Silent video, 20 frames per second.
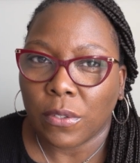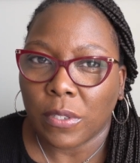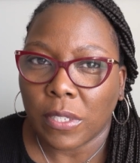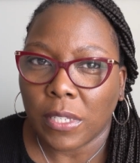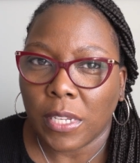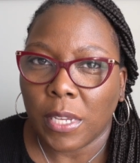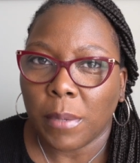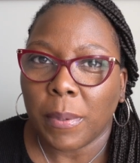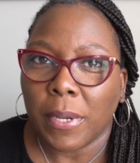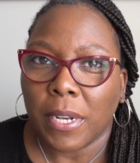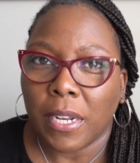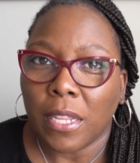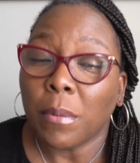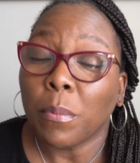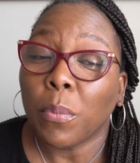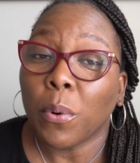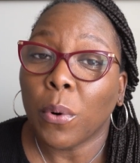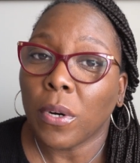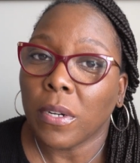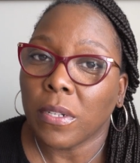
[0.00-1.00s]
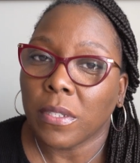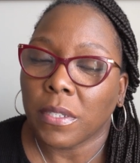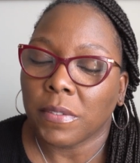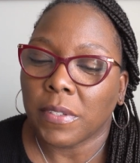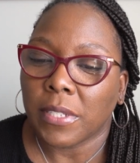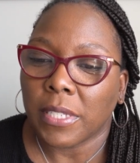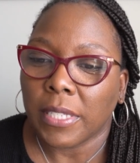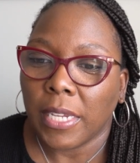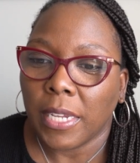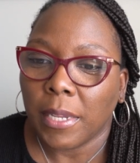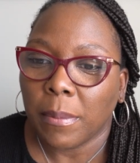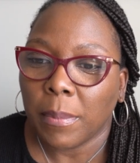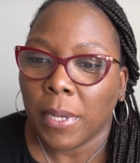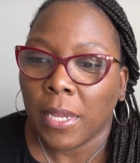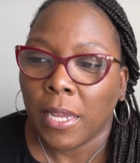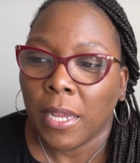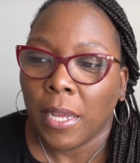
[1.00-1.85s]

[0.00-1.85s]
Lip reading: sleep and the importance of sleep.